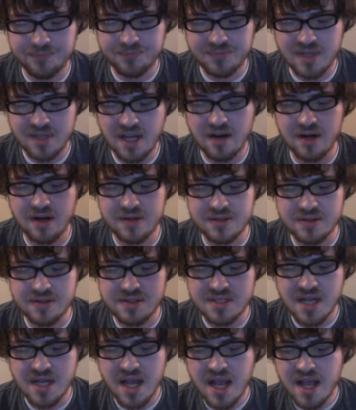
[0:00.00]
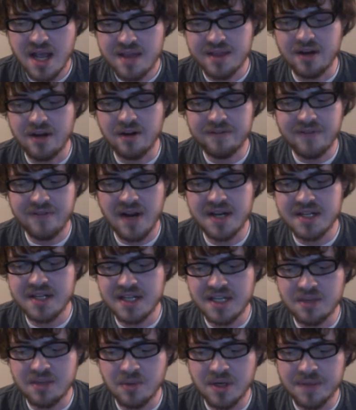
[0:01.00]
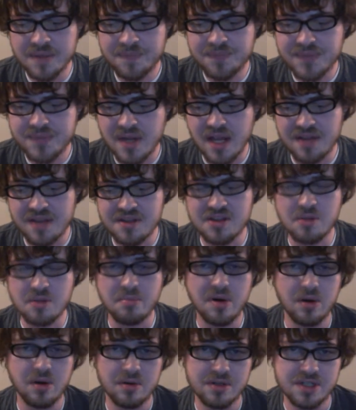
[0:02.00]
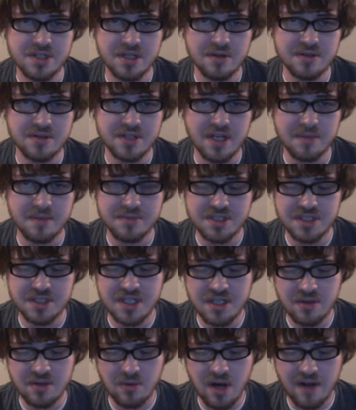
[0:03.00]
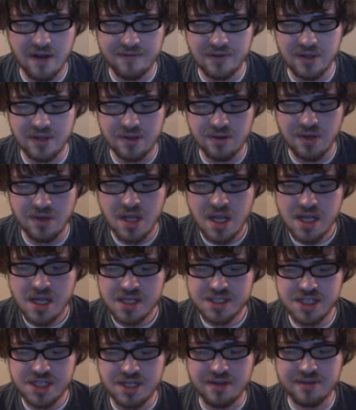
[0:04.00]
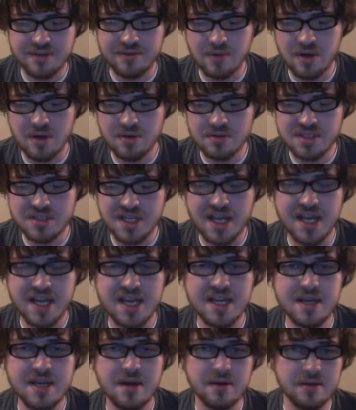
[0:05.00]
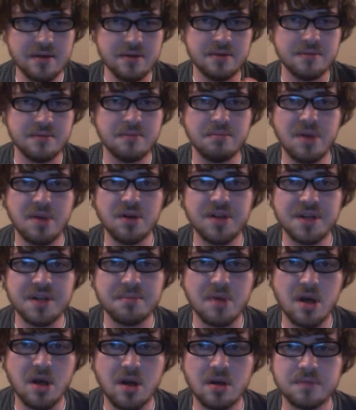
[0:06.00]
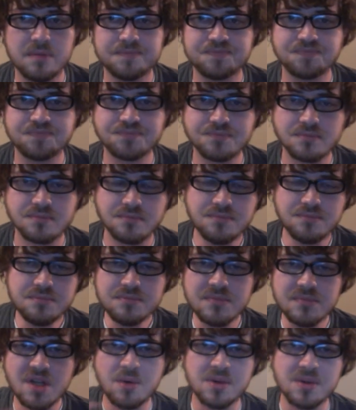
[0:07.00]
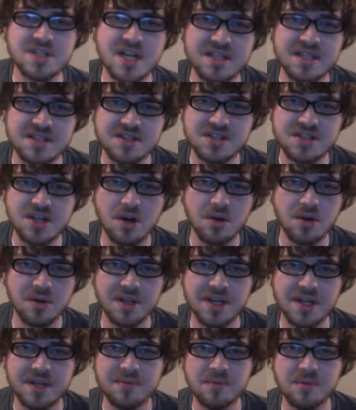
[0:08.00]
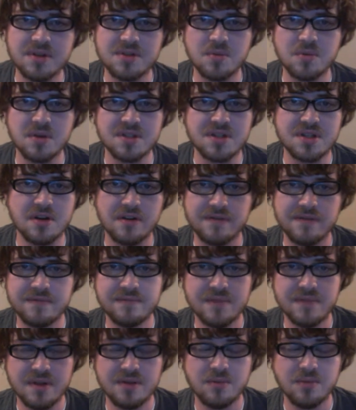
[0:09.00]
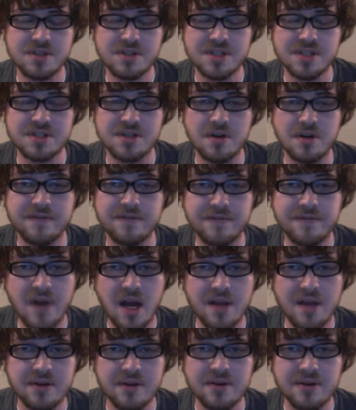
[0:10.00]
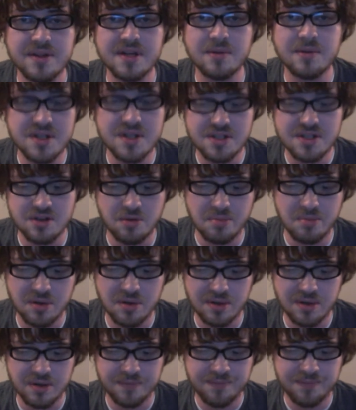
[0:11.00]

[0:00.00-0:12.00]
characters. They don't find anyone, and then the bowler shows up, Janine Garofalo. She throws a bowling ball, which has a skull in it, which is her father, the original bowler.